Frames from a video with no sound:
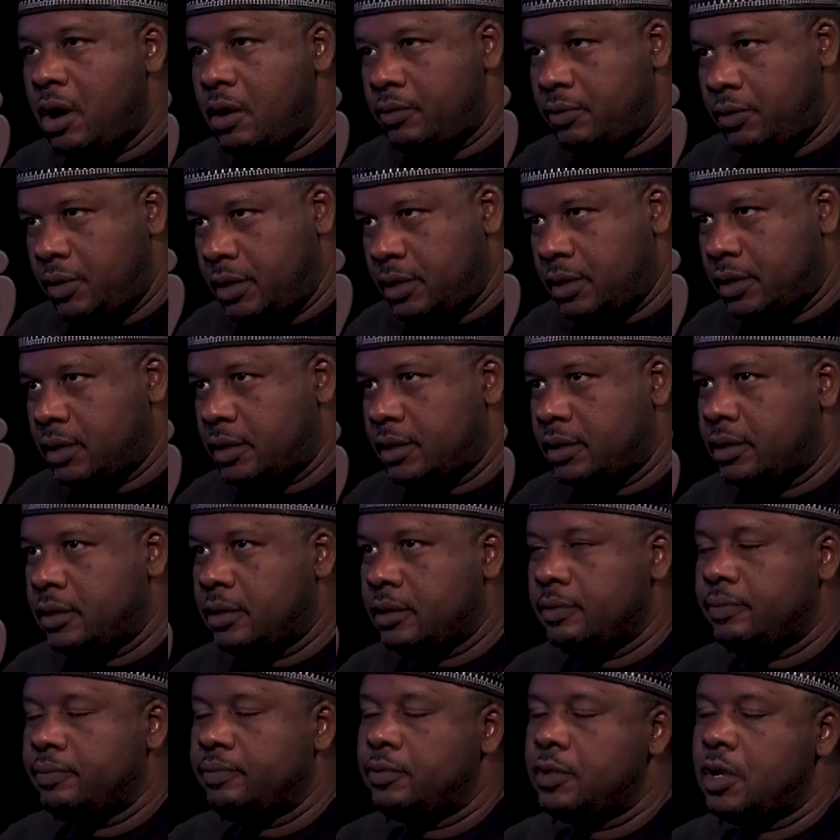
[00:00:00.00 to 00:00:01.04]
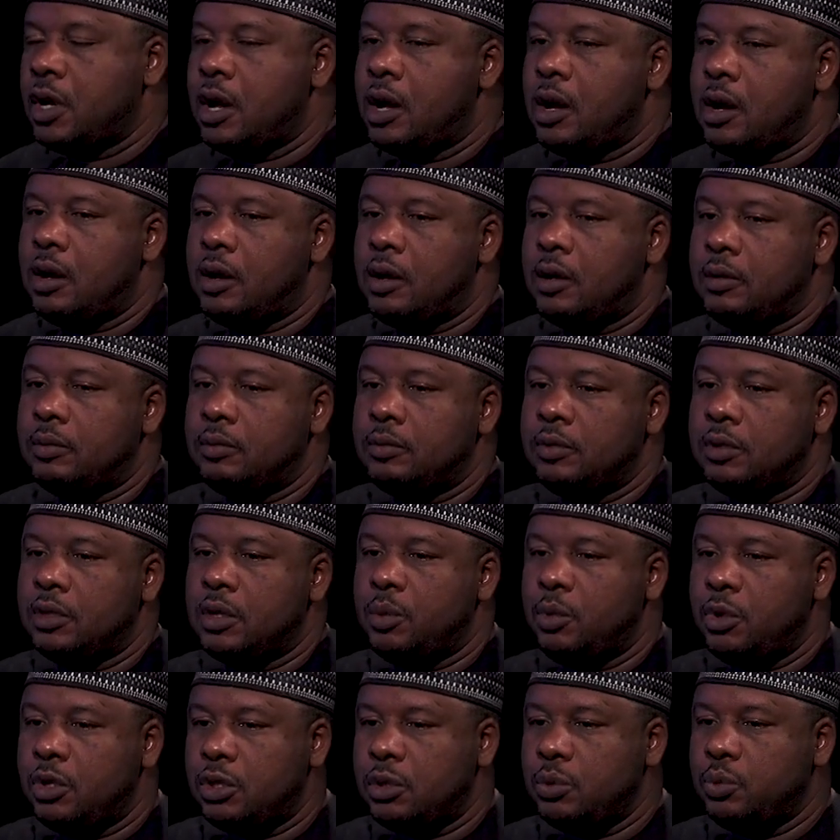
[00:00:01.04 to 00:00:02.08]
of reasons. -hmm. Uh, the
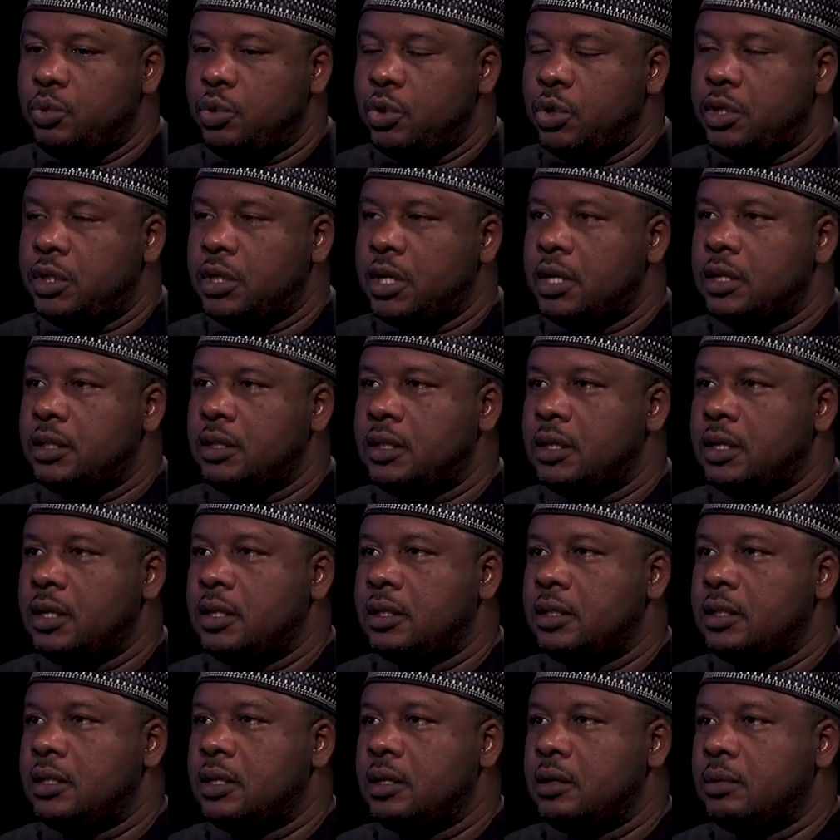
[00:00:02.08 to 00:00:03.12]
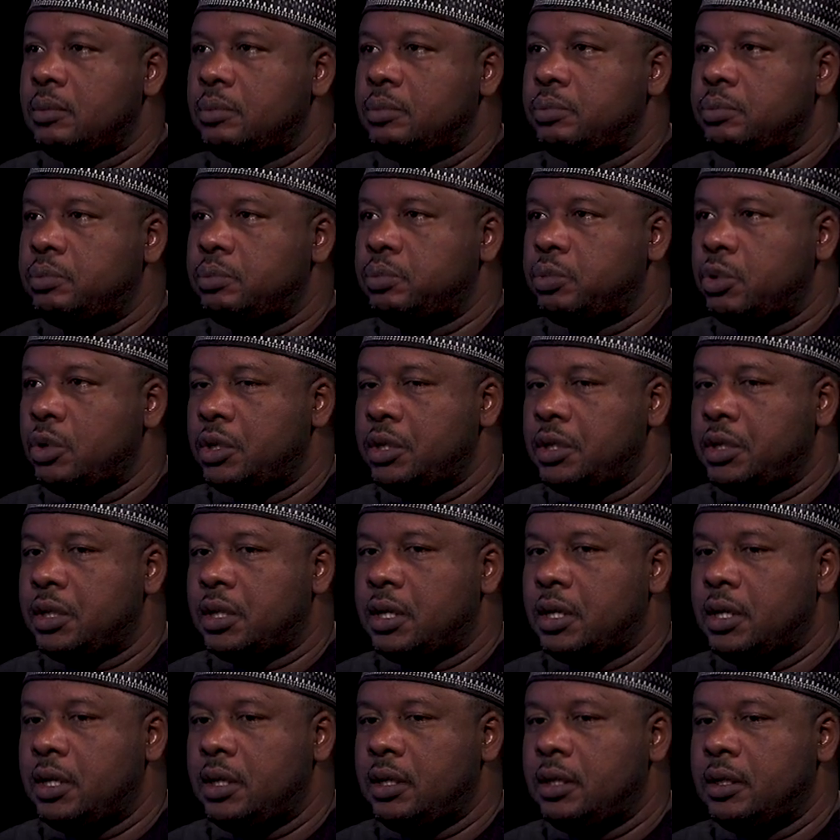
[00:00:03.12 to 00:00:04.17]
most important is the
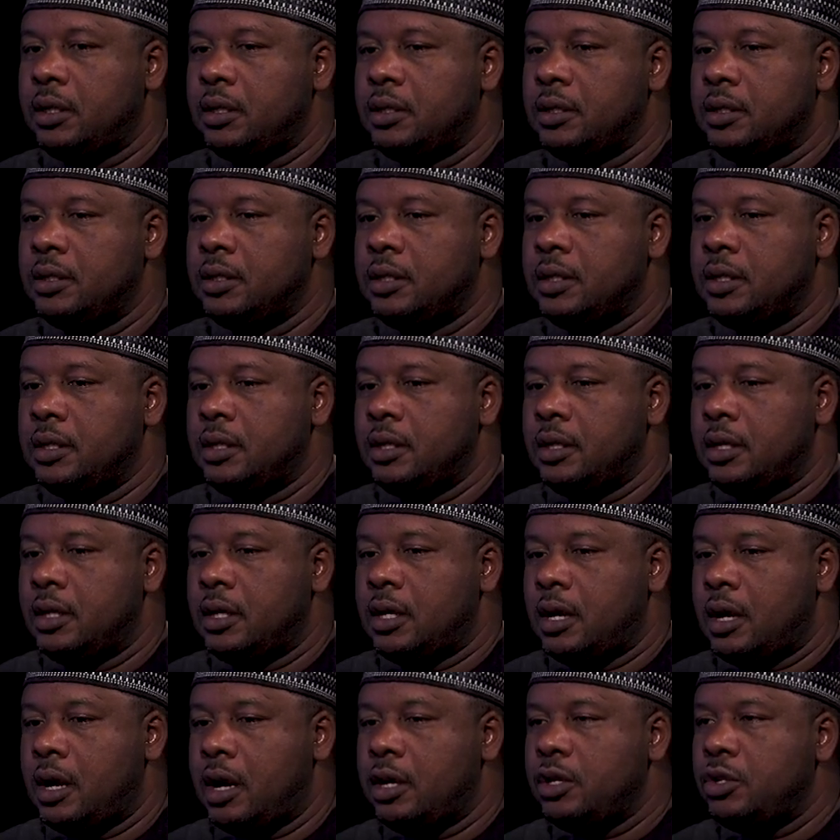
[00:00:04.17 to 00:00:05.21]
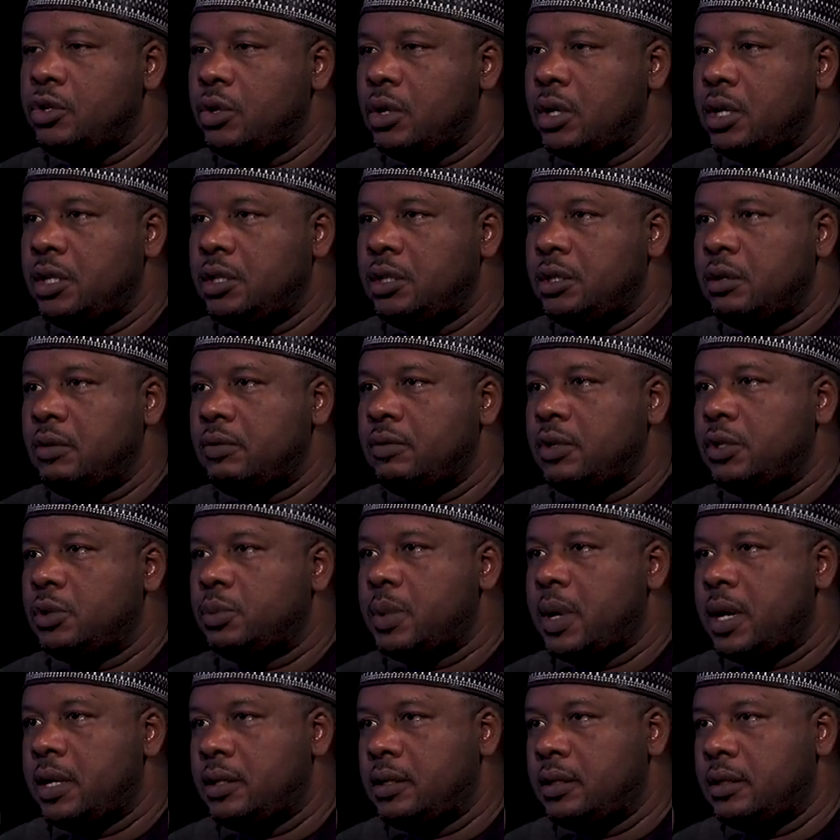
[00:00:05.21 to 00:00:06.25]
political uh, ideology of these
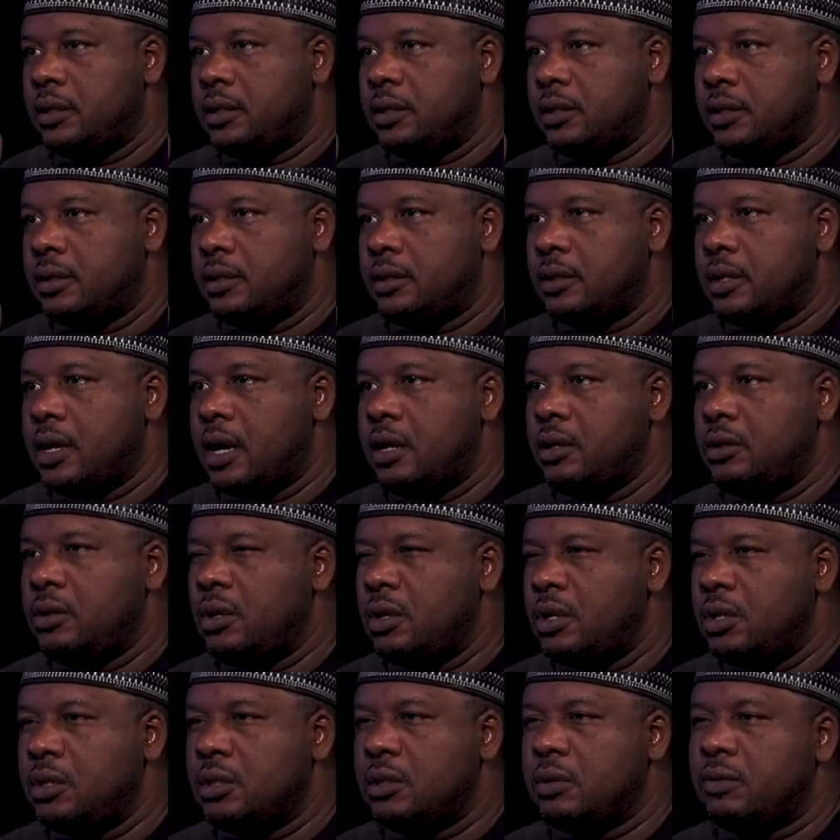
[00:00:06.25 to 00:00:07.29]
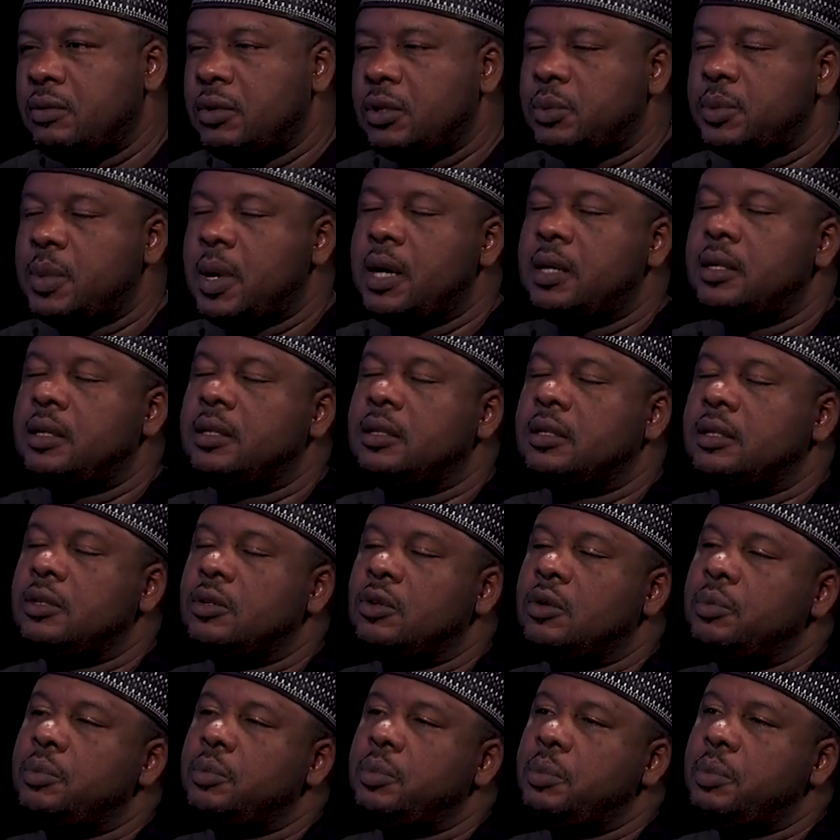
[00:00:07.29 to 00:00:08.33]
parties, mm. the mm-hmm. ideologies of these parties. You
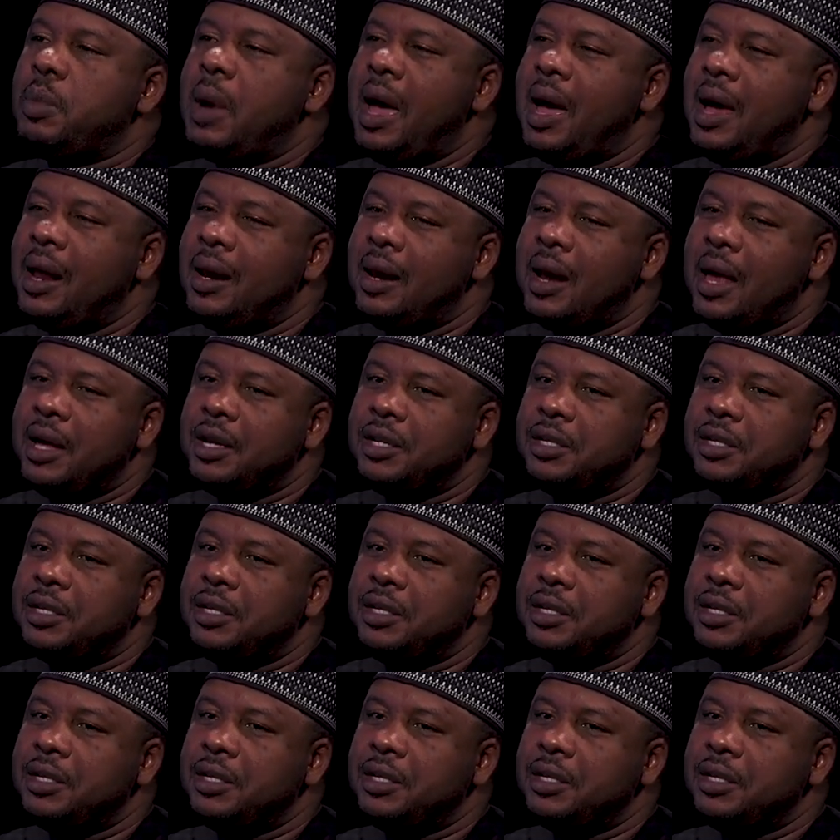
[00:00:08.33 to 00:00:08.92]
know, by and large,